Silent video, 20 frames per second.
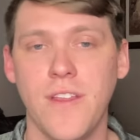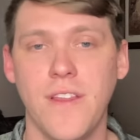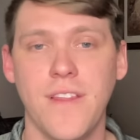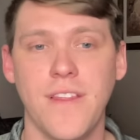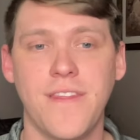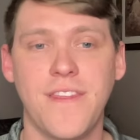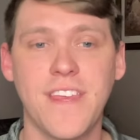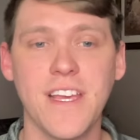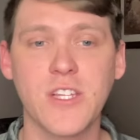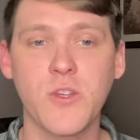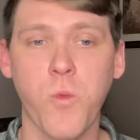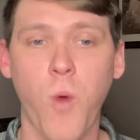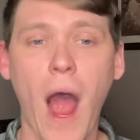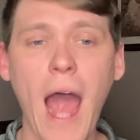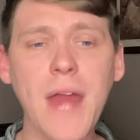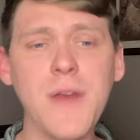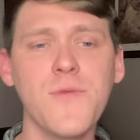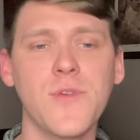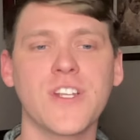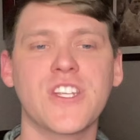this
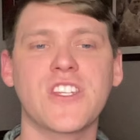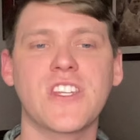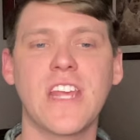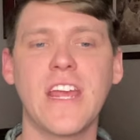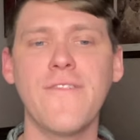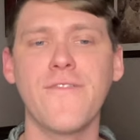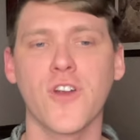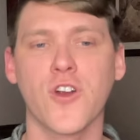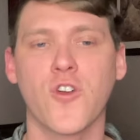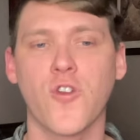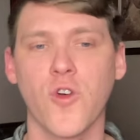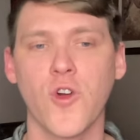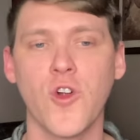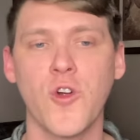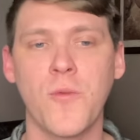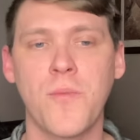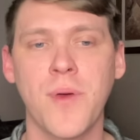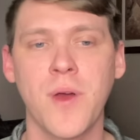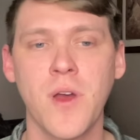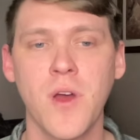wide receiver
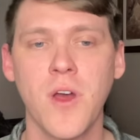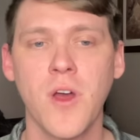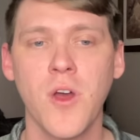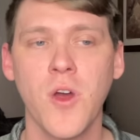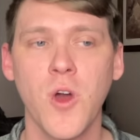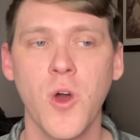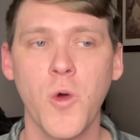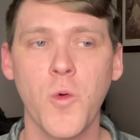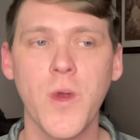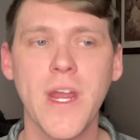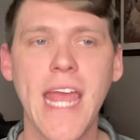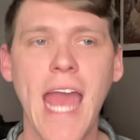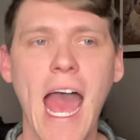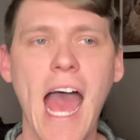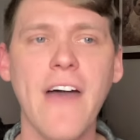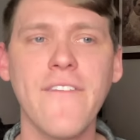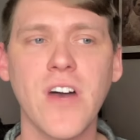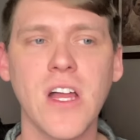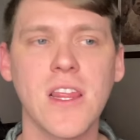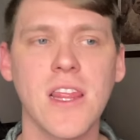group, we
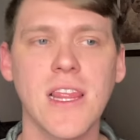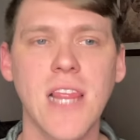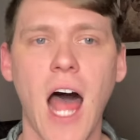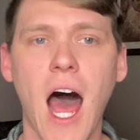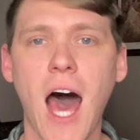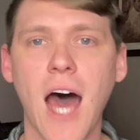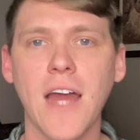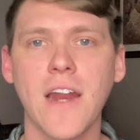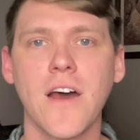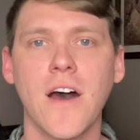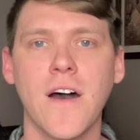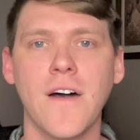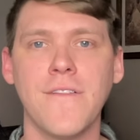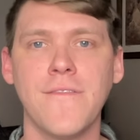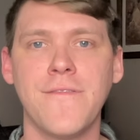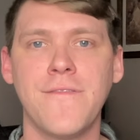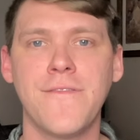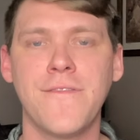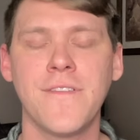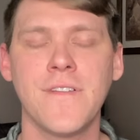have a lot
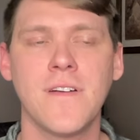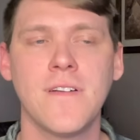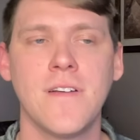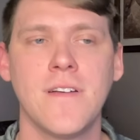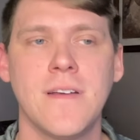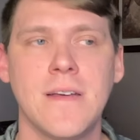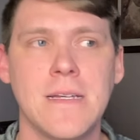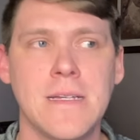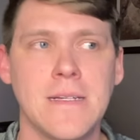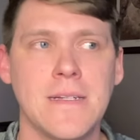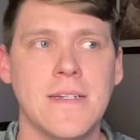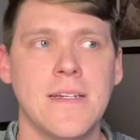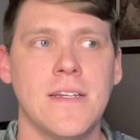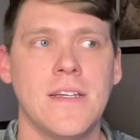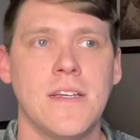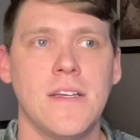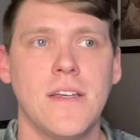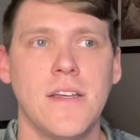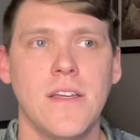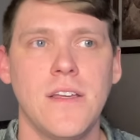of,
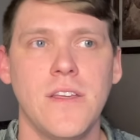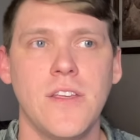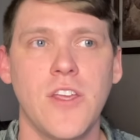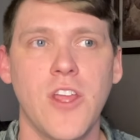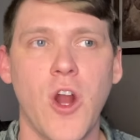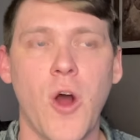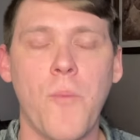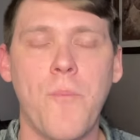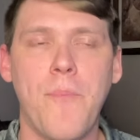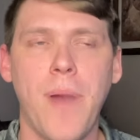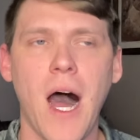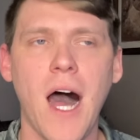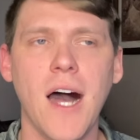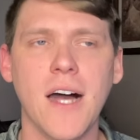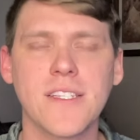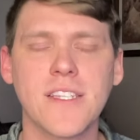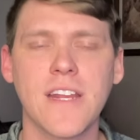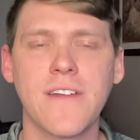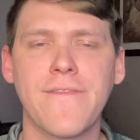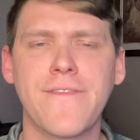you know,
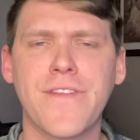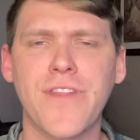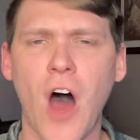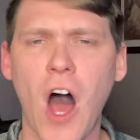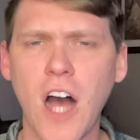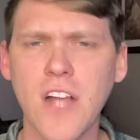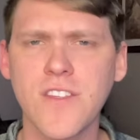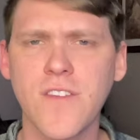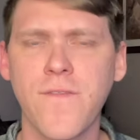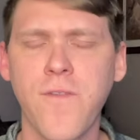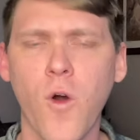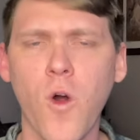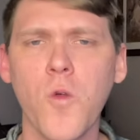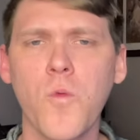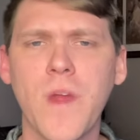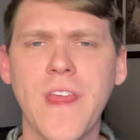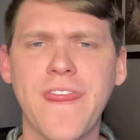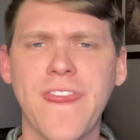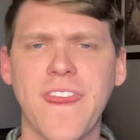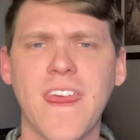positive thoughts for.
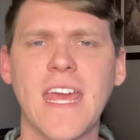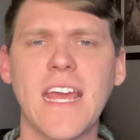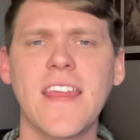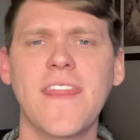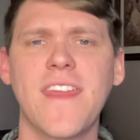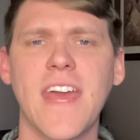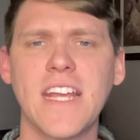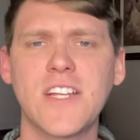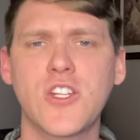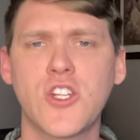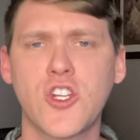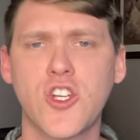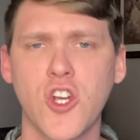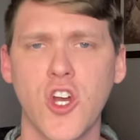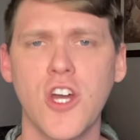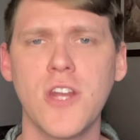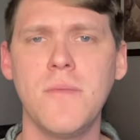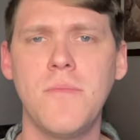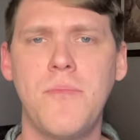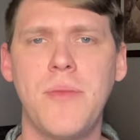We think they
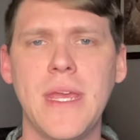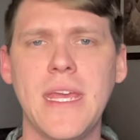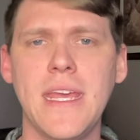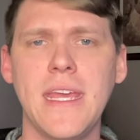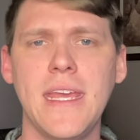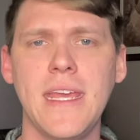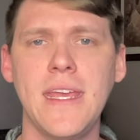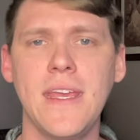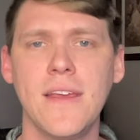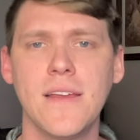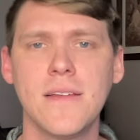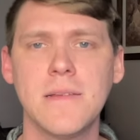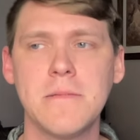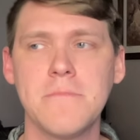should be,